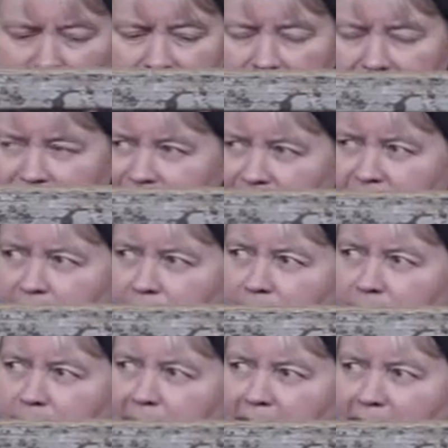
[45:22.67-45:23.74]
mix the
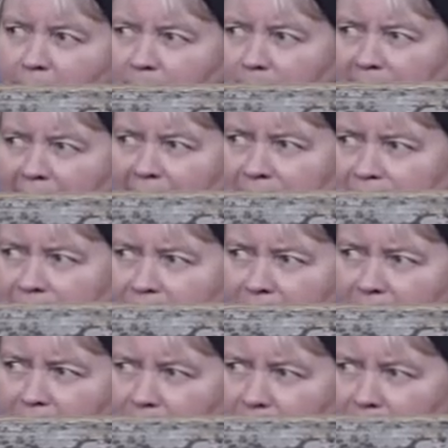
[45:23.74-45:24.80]
animal behaviour
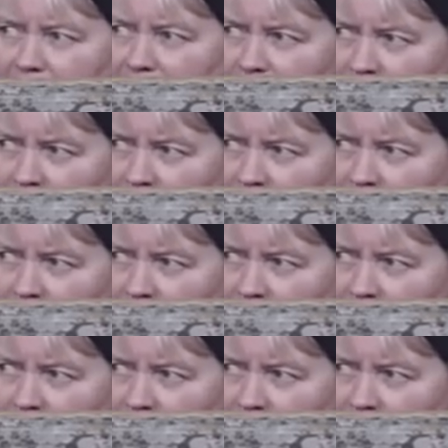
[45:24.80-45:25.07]
from the